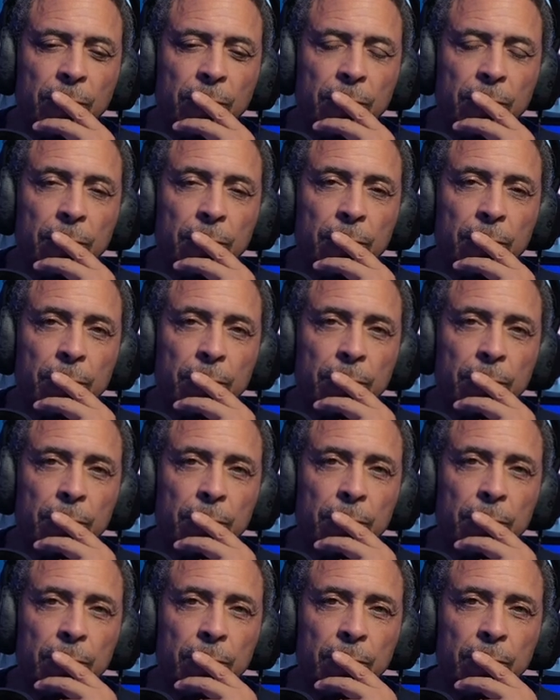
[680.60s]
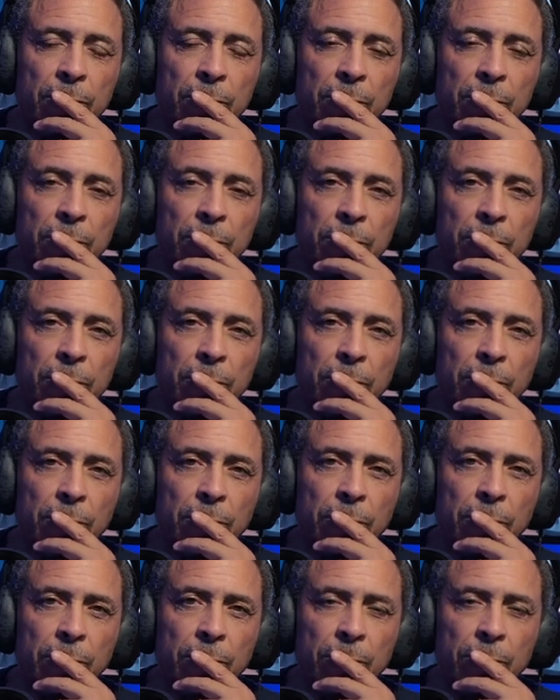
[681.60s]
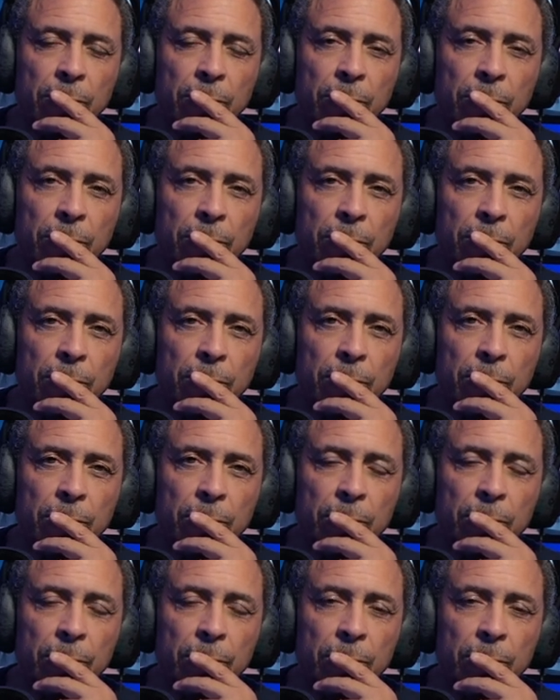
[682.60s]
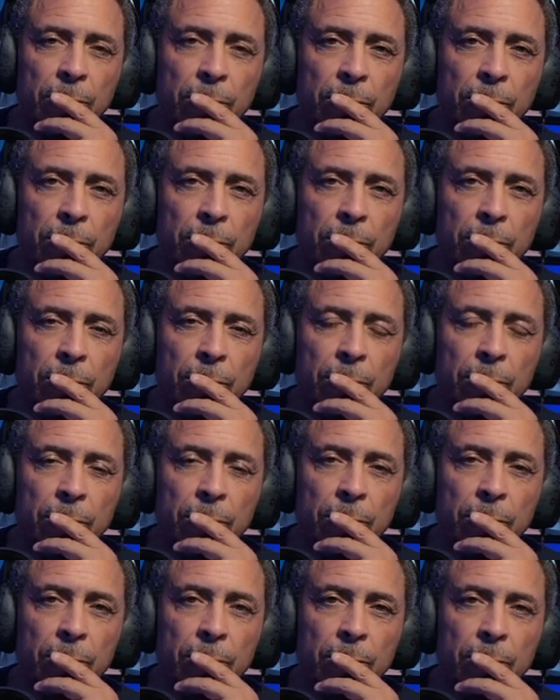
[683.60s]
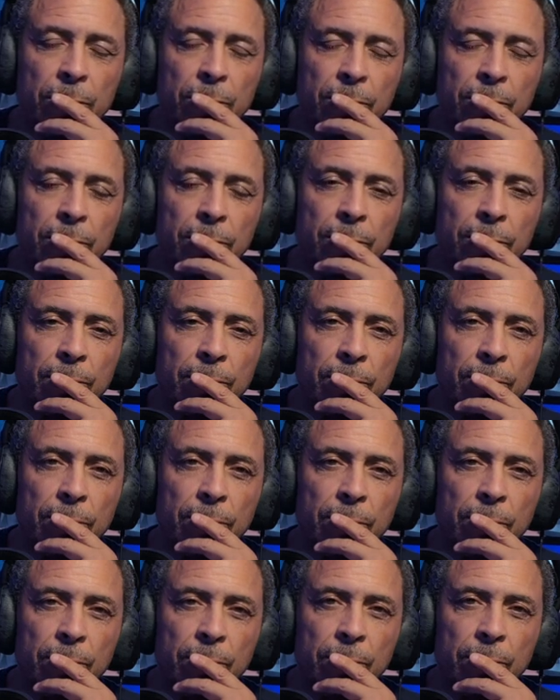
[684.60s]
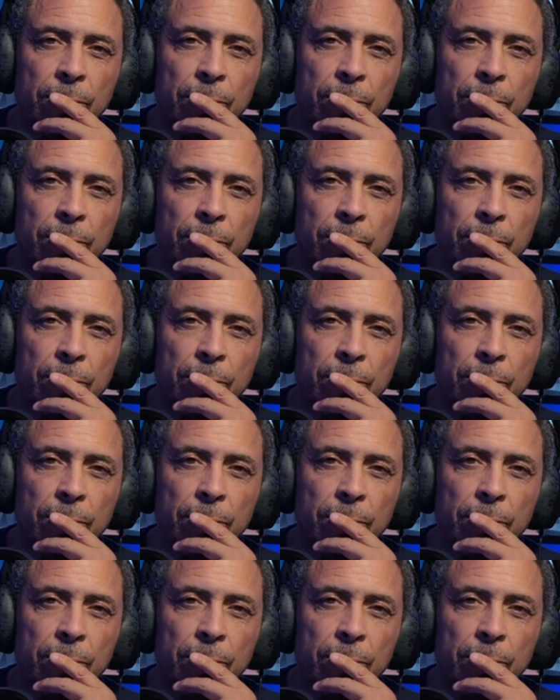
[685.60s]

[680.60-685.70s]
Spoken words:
The person shown says nothing.